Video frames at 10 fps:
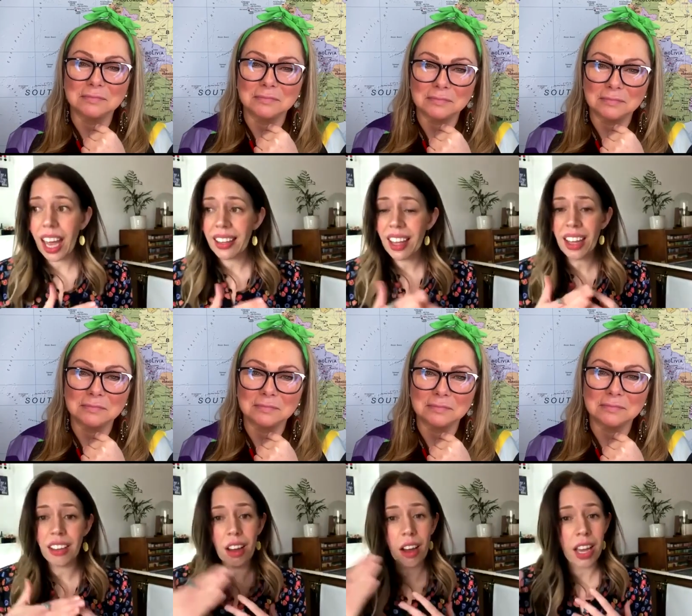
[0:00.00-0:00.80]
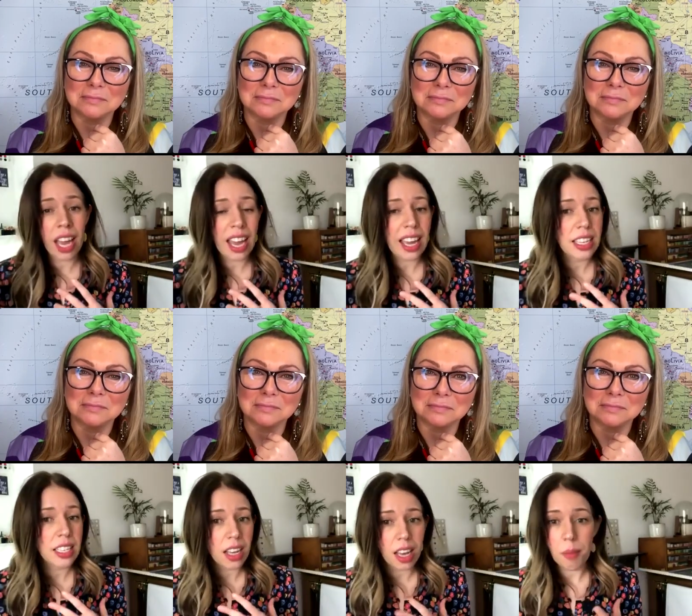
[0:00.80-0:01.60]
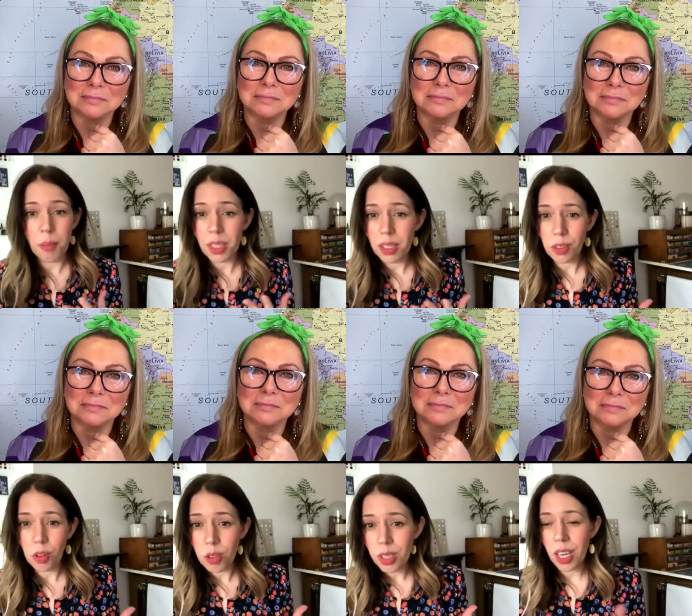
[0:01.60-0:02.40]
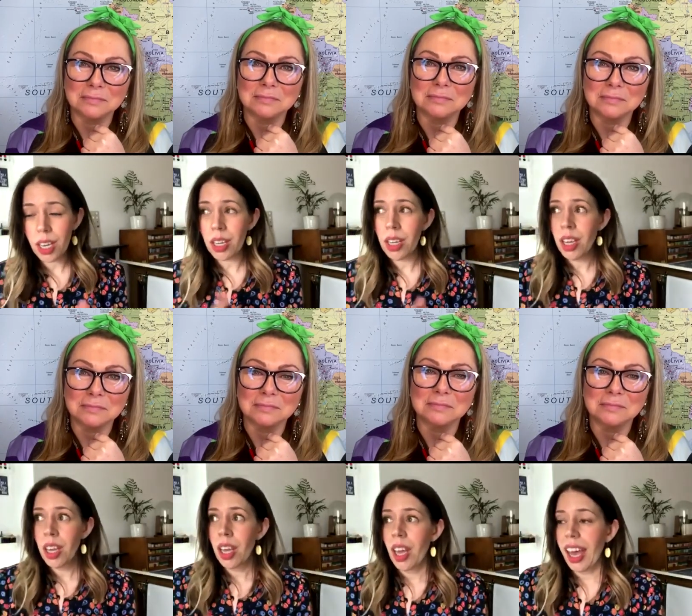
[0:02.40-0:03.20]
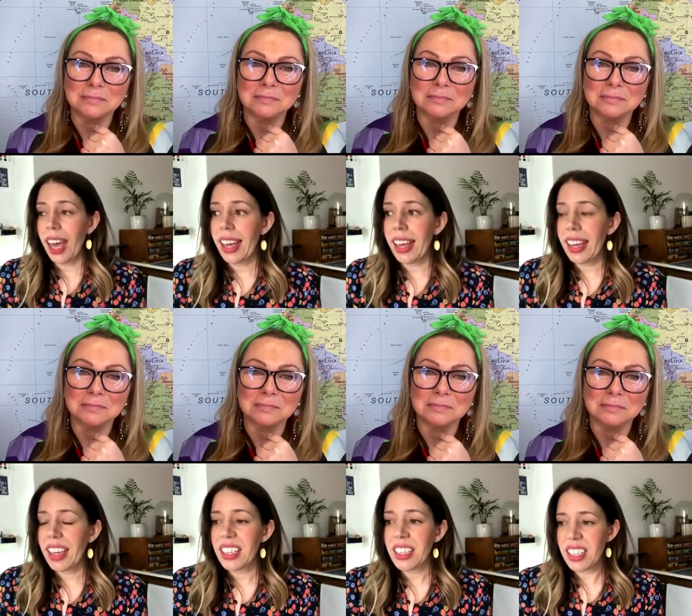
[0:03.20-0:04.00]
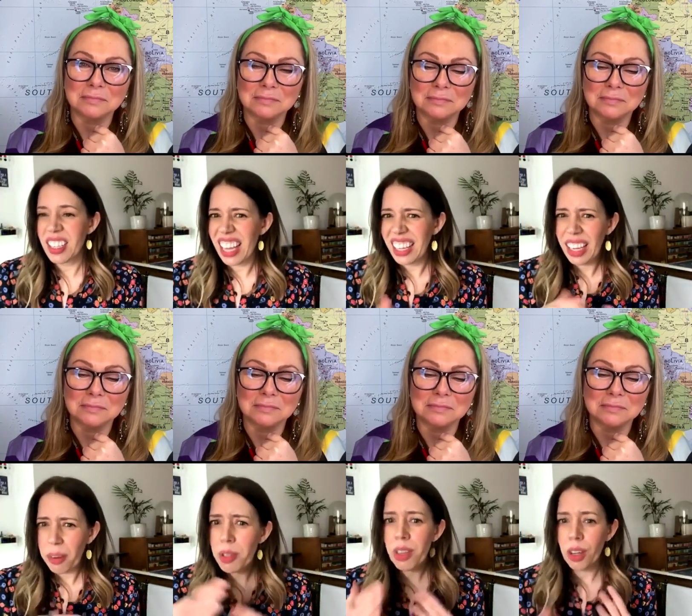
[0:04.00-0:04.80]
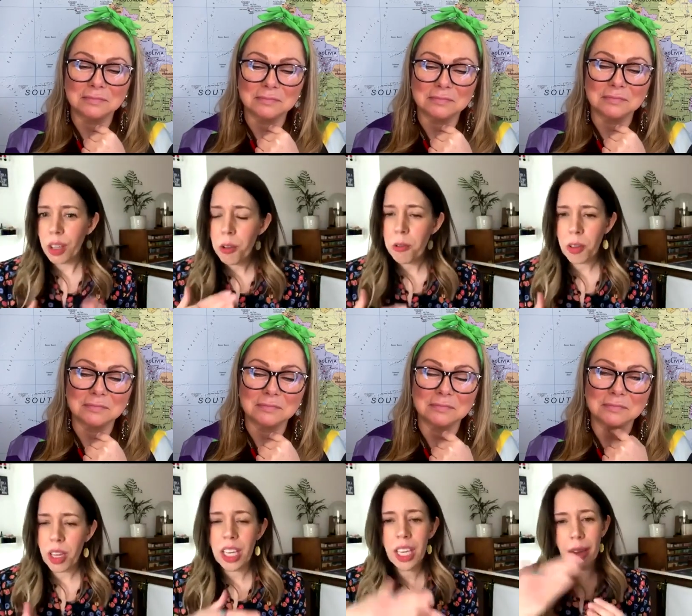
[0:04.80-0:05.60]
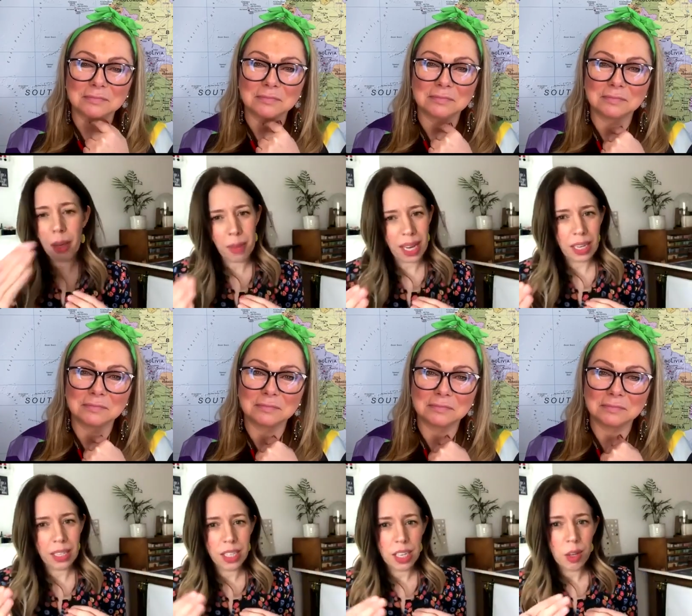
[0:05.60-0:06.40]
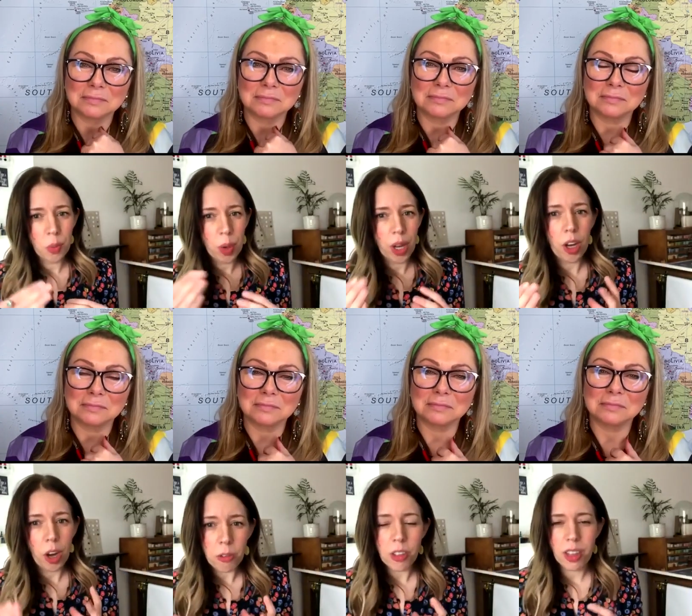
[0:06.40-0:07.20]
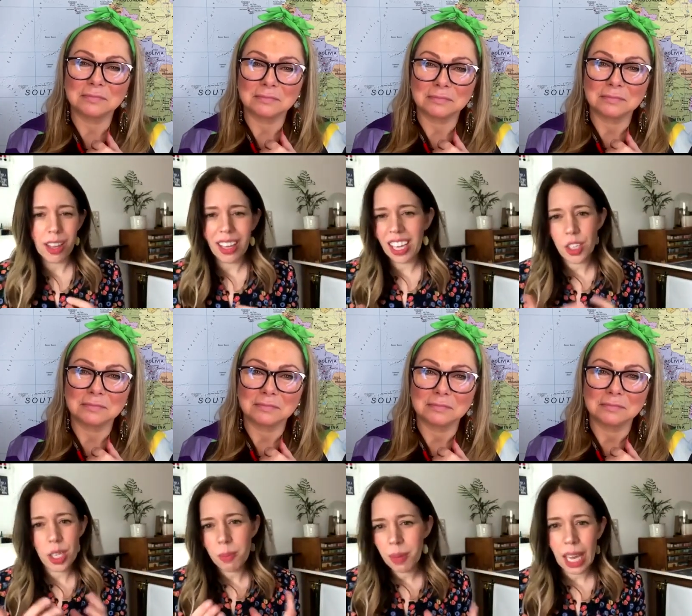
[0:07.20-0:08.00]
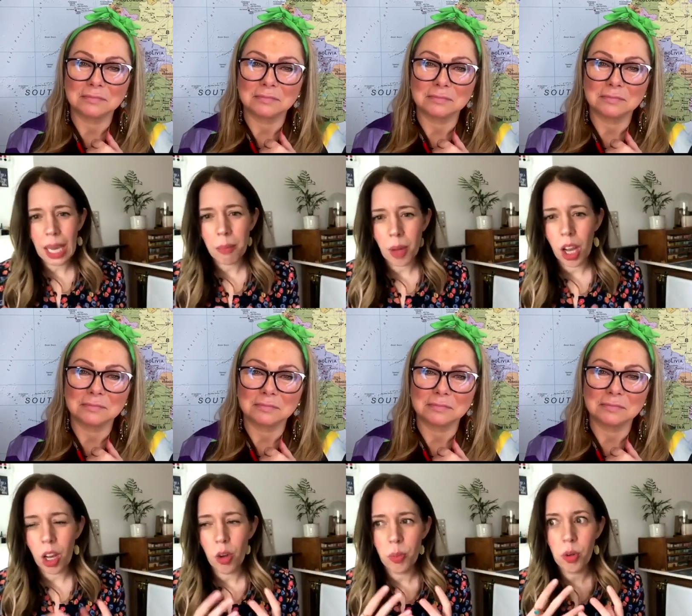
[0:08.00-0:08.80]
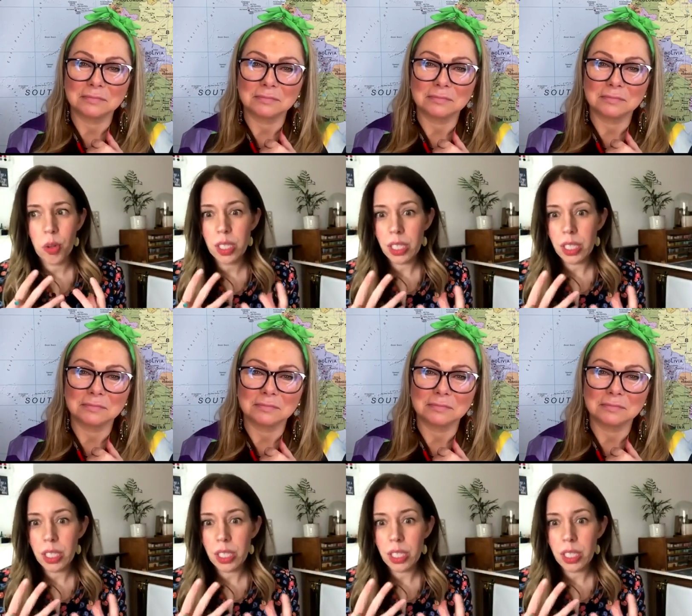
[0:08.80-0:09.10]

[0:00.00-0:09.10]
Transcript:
Speaker 1: And then I had uh, my son Oscar and then it was kind of like going back to work after that it just became a lot more